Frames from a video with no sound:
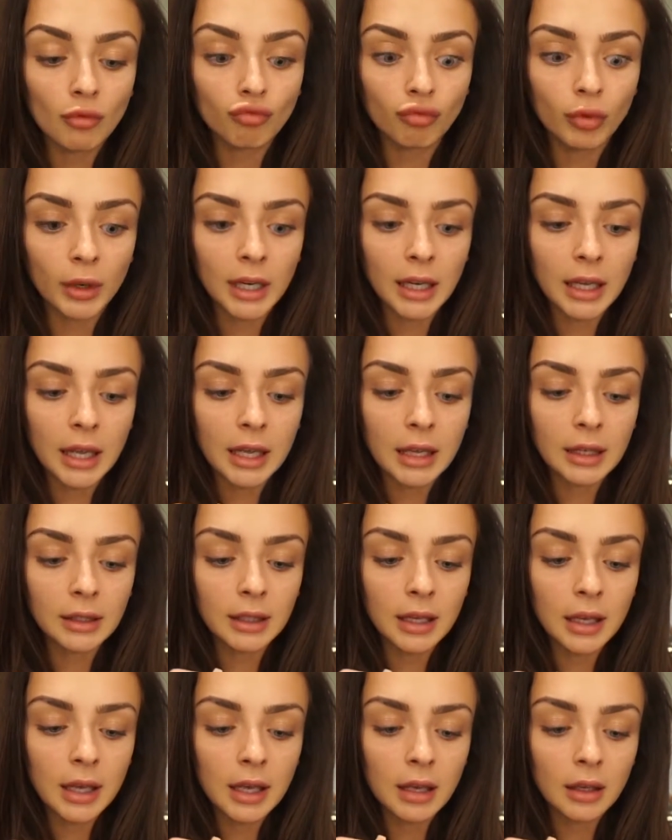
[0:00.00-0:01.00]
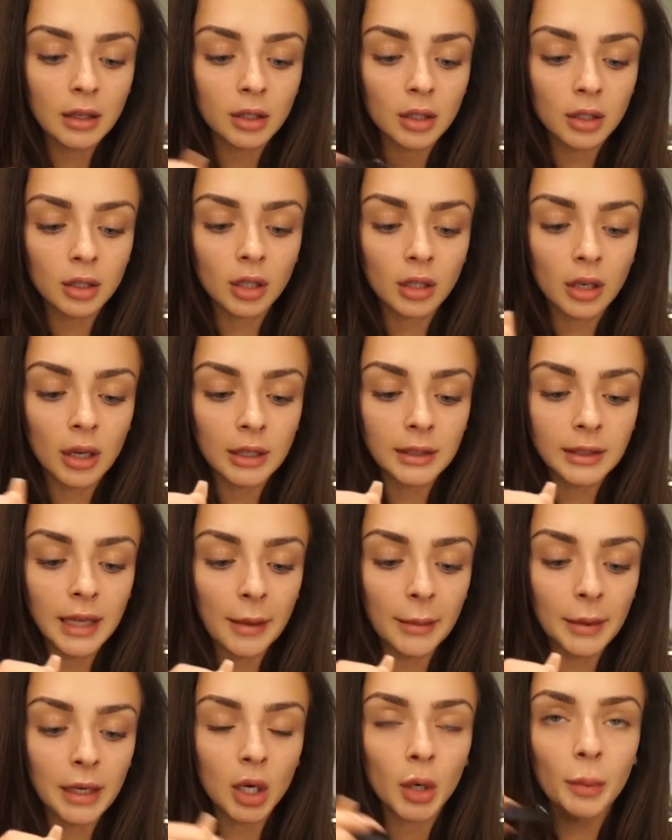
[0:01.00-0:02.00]
Really easy. So I'm just going to
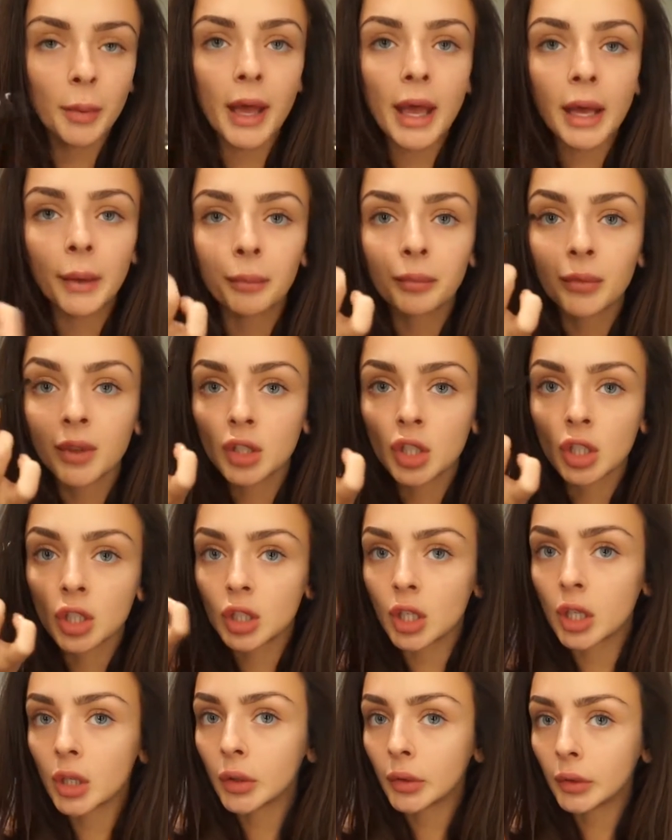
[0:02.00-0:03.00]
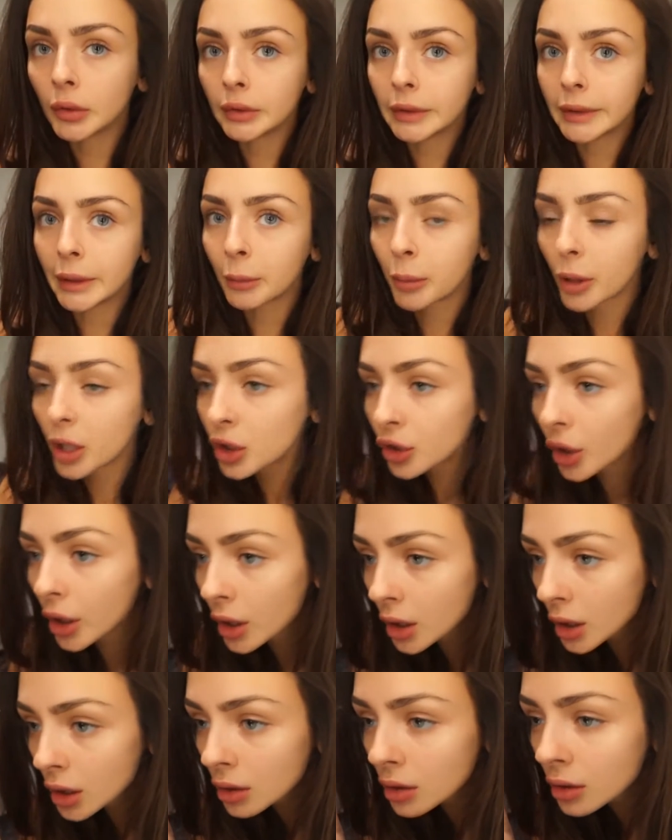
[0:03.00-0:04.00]
dab a little bit and just do little brush
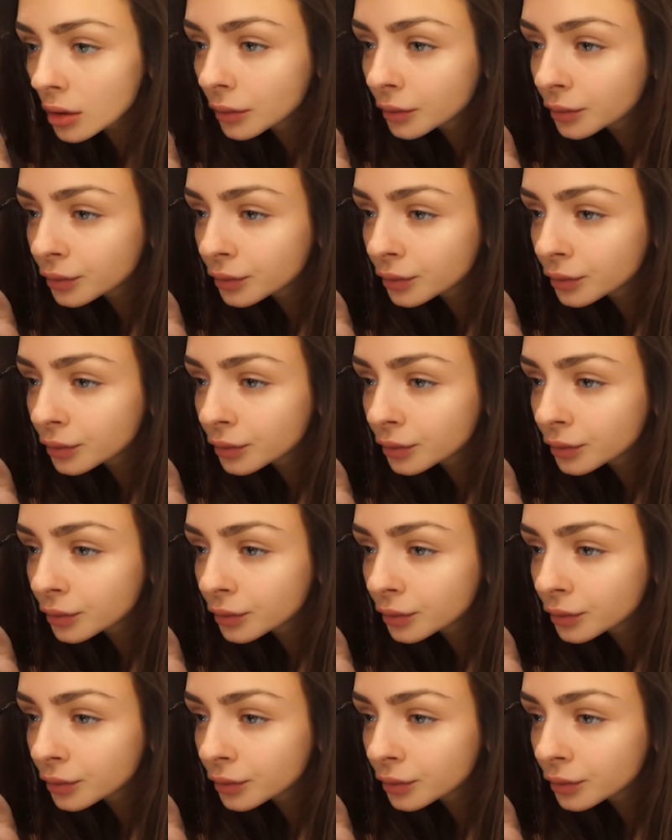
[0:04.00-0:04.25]
strokes.